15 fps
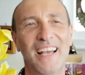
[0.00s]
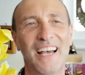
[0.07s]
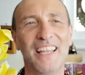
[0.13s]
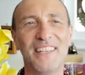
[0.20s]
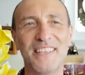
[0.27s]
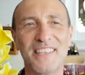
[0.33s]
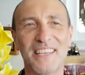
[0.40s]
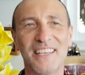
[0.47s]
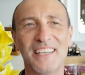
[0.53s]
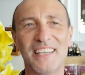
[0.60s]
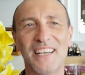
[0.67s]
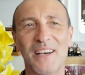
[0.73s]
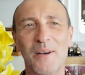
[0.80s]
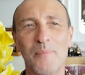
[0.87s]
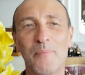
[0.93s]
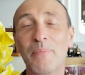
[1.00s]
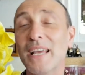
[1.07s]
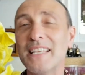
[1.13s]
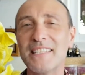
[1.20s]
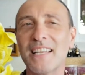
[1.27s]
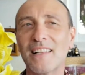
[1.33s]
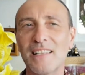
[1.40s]
And
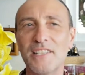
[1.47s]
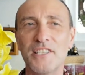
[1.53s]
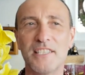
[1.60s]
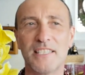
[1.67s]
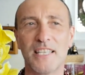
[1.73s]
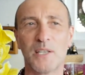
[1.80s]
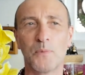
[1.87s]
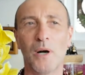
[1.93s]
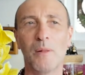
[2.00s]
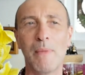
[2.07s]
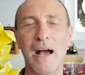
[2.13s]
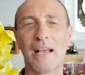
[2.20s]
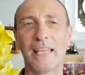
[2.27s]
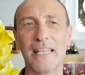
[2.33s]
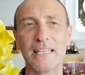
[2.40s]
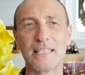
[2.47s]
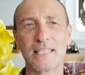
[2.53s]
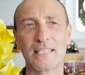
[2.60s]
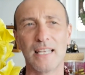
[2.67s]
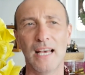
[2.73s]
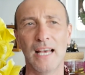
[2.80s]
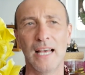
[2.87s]
basically she said, well, Mark,
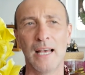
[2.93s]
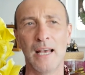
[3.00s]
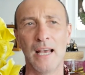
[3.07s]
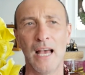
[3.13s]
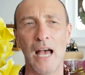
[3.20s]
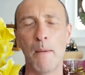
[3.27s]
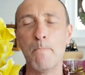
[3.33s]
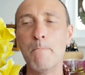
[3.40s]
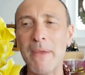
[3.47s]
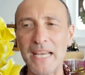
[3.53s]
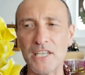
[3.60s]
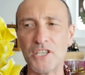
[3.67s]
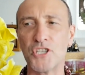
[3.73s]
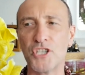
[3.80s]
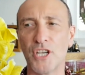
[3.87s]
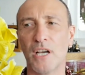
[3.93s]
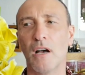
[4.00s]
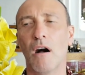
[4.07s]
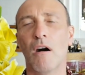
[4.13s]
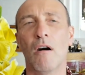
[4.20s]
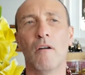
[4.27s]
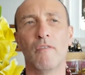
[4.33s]
it's uh, a mixture
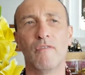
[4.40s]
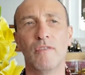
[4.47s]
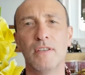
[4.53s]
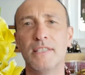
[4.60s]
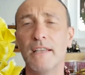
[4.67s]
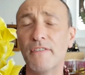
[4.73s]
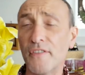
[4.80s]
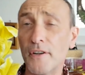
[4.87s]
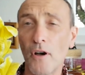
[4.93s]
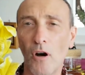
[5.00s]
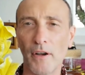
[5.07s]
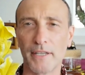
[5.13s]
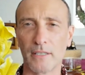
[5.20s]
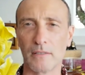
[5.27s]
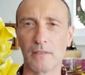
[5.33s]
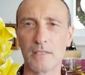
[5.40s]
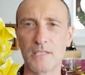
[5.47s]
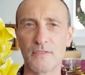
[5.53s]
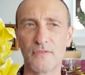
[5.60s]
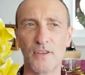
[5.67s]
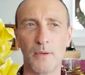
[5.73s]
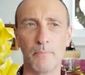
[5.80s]
of different
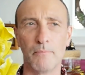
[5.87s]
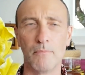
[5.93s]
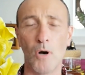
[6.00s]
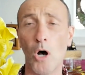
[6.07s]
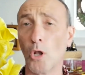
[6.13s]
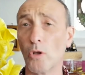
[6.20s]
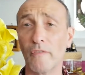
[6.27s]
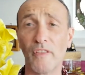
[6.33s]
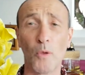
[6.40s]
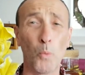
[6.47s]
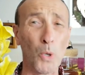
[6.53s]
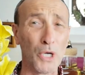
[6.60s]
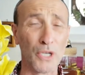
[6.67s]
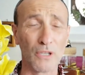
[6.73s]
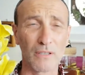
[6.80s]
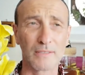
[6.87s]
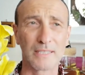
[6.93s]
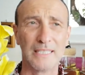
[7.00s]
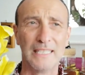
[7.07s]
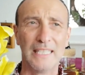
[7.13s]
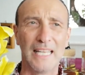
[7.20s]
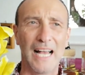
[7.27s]
oils from all over the world.
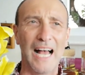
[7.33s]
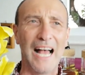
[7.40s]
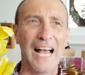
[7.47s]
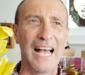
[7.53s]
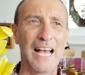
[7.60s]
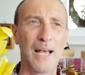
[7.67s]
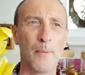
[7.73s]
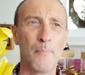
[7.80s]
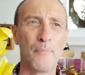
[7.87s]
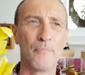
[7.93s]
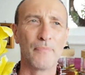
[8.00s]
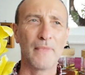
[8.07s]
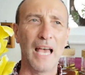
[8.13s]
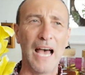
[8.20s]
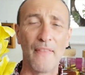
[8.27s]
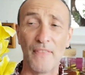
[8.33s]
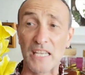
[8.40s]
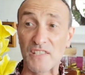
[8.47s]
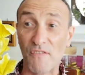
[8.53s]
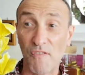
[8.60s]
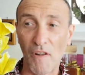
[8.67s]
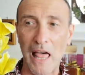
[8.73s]
Um, and
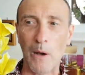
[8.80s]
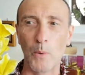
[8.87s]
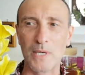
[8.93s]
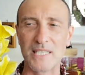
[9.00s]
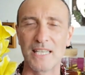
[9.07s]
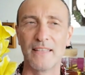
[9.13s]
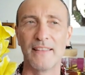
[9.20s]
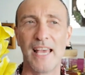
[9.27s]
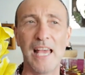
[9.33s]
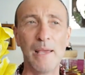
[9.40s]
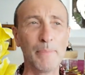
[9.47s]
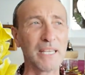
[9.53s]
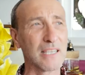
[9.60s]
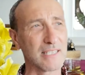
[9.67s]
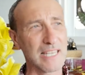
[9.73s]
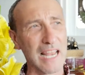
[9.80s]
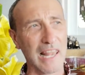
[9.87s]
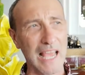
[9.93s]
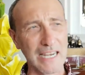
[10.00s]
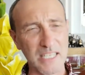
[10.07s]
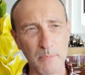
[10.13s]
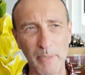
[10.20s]
there's flowers in there because I
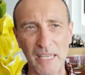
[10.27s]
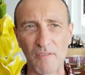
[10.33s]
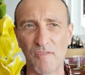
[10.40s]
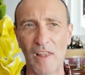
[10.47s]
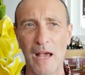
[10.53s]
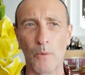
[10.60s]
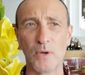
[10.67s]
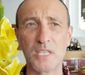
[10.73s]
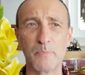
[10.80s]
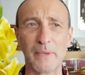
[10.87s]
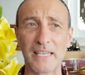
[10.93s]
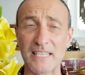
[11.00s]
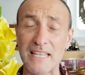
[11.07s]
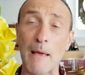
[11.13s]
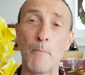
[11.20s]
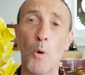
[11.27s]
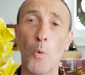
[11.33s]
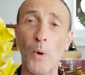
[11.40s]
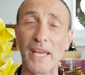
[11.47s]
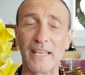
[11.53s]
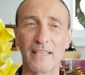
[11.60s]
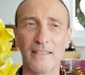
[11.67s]
like to pick flowers because I'm a
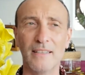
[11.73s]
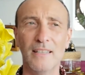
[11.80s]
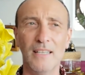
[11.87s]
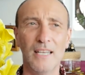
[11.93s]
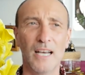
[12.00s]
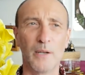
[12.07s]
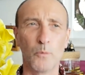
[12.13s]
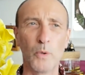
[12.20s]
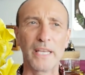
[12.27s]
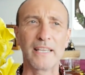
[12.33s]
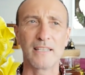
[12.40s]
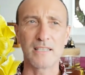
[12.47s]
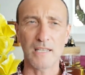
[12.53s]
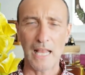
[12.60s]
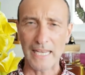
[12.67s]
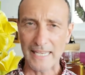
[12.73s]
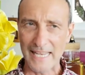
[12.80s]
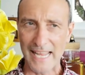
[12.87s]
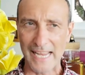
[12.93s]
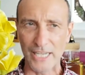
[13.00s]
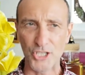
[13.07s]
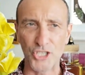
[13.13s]
Wiccan and Wiccans like
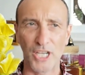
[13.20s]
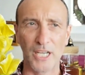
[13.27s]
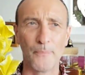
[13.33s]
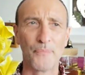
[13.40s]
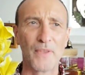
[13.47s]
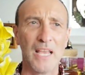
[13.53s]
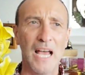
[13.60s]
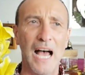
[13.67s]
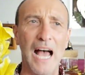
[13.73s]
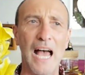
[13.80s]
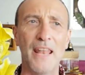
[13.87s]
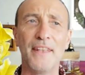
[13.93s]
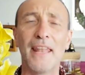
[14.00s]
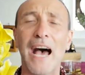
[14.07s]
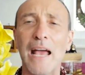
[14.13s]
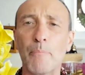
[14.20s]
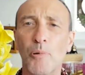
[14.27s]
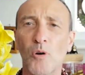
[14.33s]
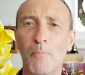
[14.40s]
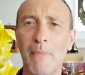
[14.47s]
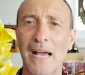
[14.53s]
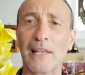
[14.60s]
nature. And I
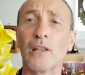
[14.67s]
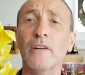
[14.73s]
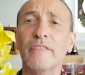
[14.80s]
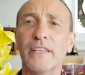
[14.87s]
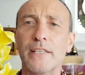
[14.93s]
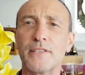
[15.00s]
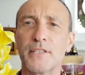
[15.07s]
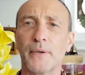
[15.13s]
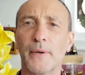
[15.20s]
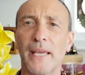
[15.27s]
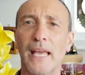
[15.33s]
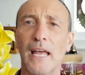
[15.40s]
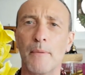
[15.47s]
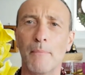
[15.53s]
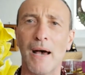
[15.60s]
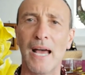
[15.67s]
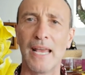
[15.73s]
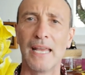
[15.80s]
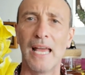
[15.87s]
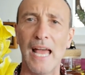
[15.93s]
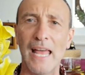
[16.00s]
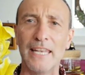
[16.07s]
put my love into it and
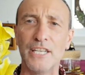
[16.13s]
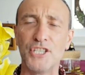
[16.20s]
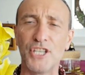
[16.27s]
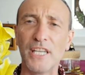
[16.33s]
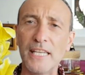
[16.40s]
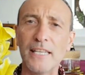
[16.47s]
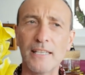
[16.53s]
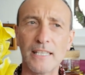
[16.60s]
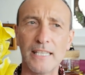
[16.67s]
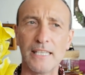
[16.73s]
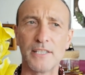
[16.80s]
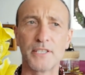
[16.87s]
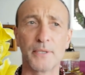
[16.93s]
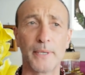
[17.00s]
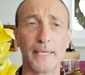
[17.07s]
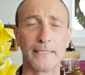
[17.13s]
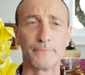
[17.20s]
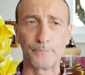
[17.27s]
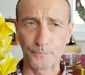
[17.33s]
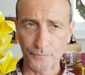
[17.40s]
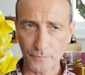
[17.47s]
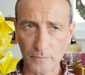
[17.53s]
my energy healing into it.
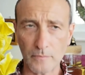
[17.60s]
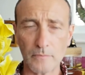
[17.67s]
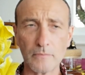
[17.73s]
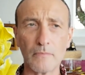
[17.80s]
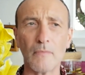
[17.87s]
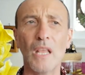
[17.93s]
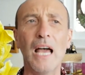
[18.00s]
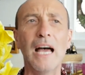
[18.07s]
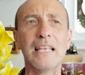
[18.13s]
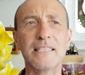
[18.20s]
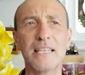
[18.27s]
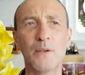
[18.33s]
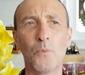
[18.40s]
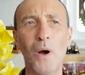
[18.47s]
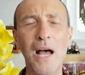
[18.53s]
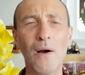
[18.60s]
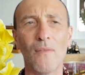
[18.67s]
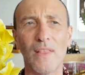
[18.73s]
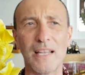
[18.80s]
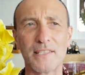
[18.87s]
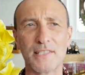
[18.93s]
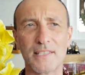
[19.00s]
I said, "Wow,
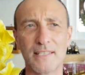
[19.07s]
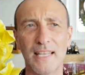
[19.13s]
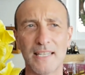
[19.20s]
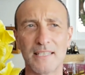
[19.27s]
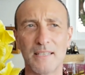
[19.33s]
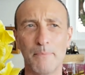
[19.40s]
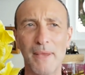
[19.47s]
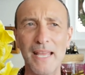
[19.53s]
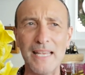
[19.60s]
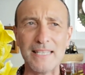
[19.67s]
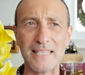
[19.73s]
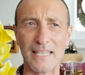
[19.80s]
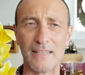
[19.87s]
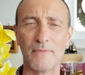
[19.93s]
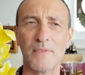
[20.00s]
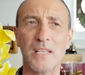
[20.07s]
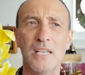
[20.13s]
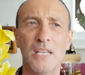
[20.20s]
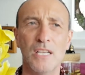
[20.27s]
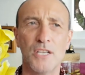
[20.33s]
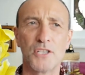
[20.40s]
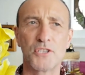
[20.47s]
that's that's amazing."
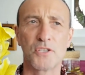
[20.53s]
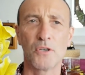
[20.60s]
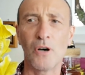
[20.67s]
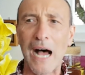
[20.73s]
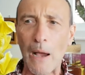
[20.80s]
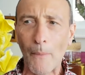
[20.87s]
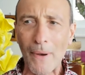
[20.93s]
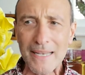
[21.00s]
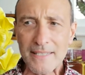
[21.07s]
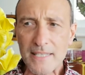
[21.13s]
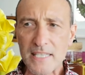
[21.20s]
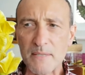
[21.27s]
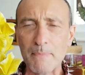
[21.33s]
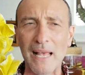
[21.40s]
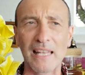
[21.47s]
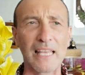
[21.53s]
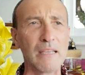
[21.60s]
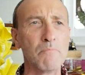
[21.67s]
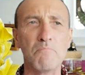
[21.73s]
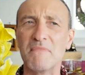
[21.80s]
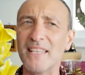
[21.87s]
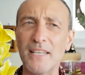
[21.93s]
So I went to smell
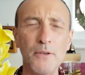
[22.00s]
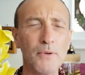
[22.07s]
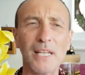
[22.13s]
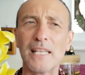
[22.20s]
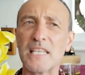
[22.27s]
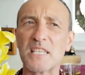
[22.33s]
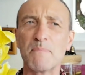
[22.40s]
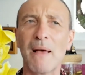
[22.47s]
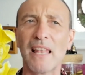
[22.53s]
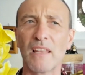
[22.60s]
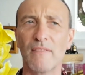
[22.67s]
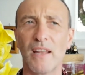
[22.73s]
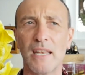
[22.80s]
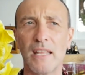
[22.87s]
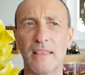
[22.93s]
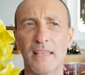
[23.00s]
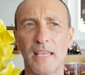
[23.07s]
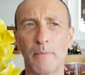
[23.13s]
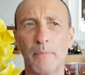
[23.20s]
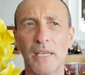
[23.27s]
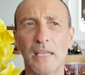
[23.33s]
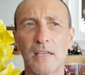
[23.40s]
it. Didn't really smell of
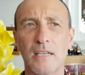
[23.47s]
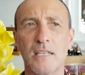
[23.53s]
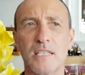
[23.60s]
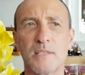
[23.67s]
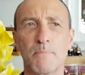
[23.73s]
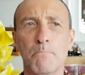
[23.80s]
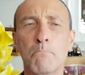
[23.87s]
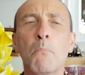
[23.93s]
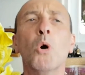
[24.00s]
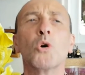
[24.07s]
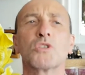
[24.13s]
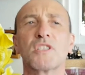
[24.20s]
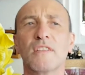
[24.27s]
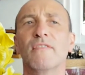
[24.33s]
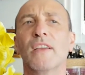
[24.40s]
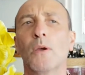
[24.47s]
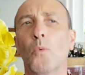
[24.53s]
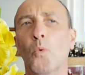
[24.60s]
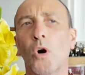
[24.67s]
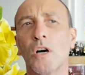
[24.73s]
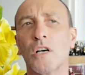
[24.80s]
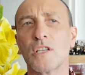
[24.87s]
anything because most of
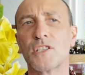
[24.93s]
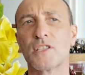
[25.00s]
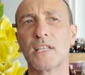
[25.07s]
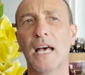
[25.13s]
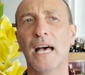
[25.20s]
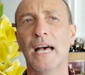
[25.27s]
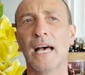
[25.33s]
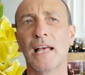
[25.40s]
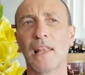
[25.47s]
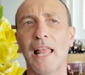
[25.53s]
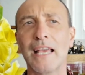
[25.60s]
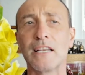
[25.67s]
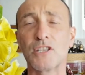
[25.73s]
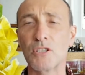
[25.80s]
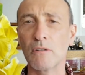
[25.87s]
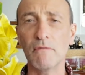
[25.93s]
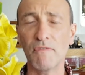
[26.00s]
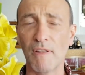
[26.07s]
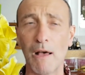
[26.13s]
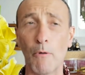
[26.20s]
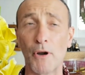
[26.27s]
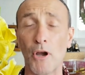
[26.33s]
it was uh, like
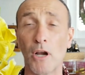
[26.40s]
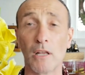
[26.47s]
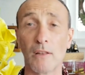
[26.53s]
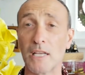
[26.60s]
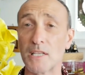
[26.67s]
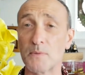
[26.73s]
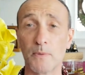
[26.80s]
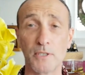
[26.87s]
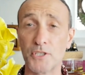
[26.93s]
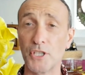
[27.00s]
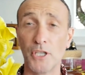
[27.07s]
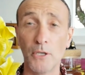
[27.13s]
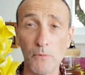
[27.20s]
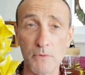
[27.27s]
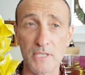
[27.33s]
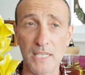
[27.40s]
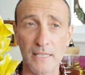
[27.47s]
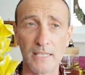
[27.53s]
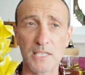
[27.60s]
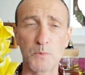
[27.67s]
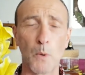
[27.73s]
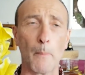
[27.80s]
sunflower oil. That's what she used in
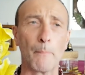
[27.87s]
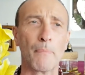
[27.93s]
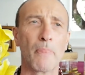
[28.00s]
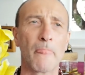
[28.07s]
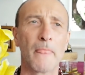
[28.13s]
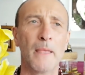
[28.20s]
this one.